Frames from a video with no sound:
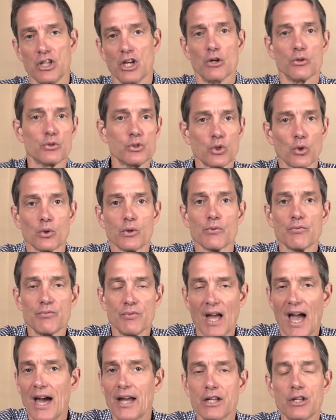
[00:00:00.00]
sort of
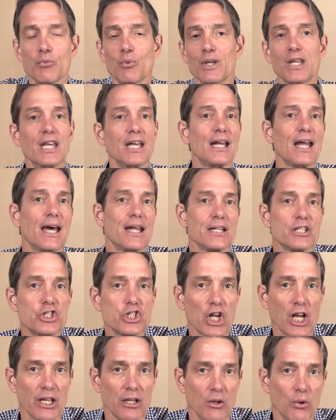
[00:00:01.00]
how do we get out of
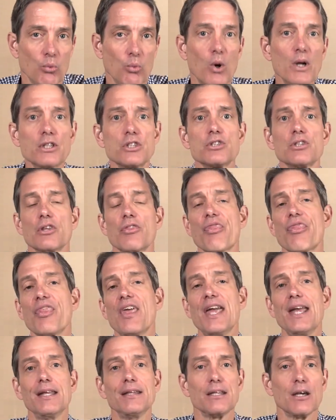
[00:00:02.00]
jail? What's the
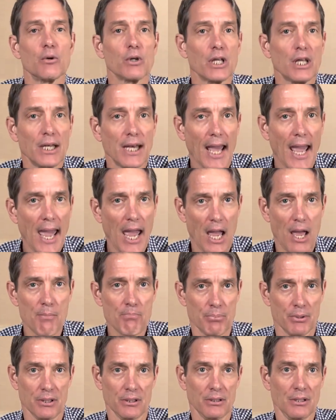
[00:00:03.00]
thing that can
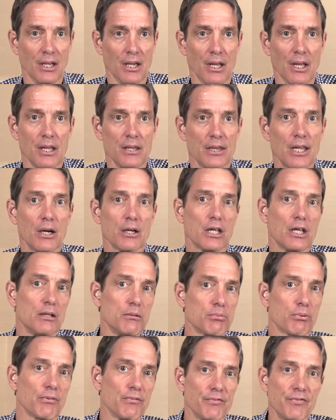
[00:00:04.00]
happen that can
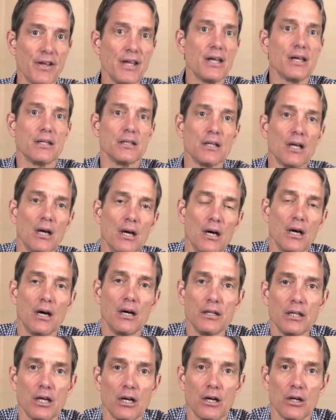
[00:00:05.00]
prevent,
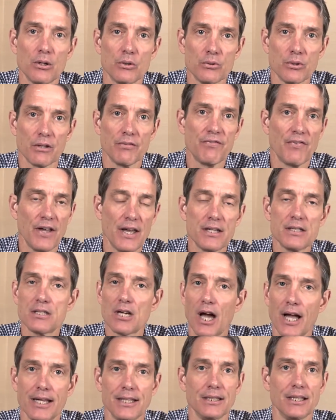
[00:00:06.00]
the Fed
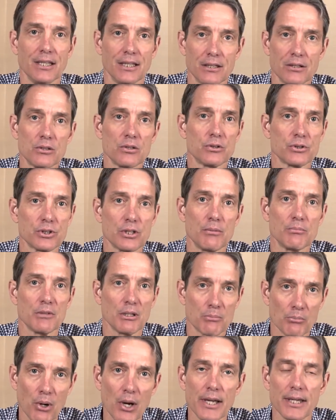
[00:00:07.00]
tightening until something
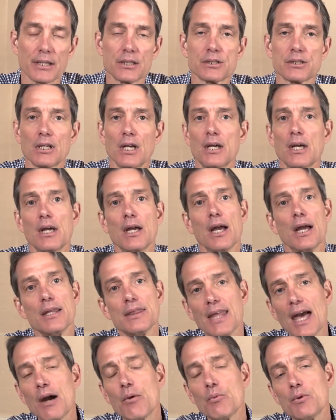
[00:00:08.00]
breaks? And
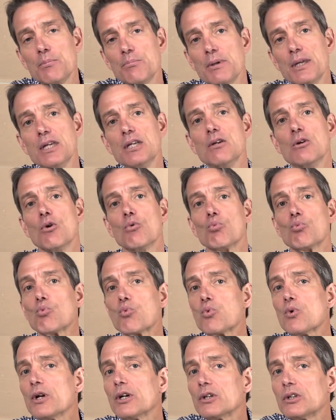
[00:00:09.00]
that would be
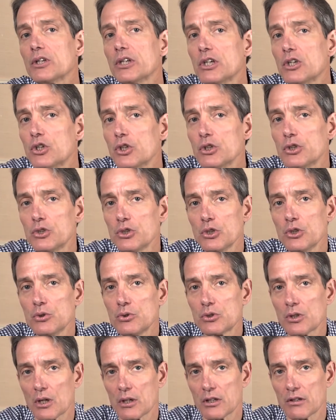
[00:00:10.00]
really good
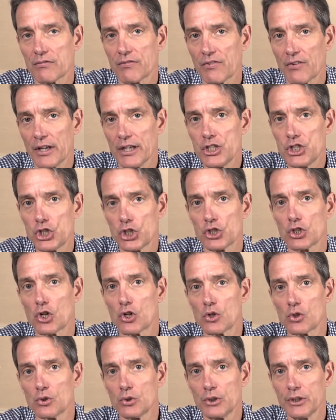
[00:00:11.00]
news on inflation
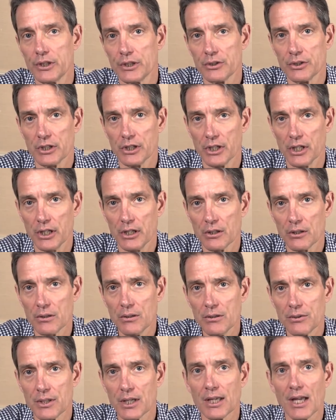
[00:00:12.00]
early in the year
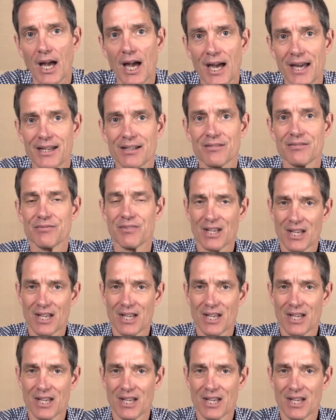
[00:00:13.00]
that kind of,